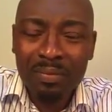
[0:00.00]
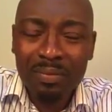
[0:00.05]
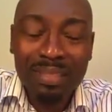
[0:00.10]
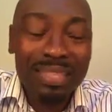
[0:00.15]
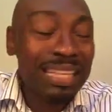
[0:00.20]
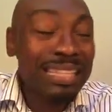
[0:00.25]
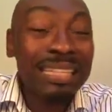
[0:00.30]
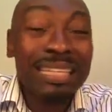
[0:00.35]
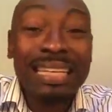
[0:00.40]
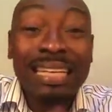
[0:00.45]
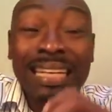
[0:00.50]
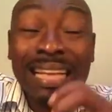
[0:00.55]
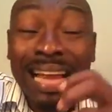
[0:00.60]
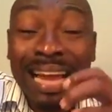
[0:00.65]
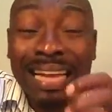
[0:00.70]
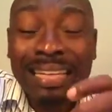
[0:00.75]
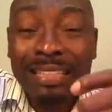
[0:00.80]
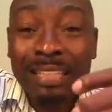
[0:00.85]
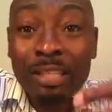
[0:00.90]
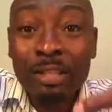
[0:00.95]
Let the
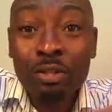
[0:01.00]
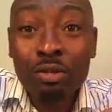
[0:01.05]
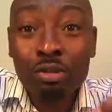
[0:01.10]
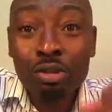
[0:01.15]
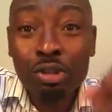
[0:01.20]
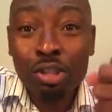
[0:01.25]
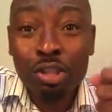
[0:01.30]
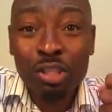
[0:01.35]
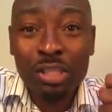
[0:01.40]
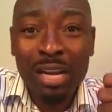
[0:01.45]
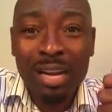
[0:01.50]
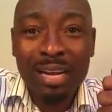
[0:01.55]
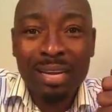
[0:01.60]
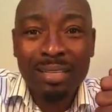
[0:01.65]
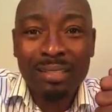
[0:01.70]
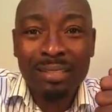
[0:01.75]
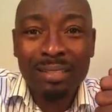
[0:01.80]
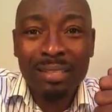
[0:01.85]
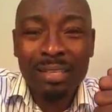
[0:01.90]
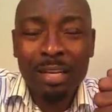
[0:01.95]
light in you shine,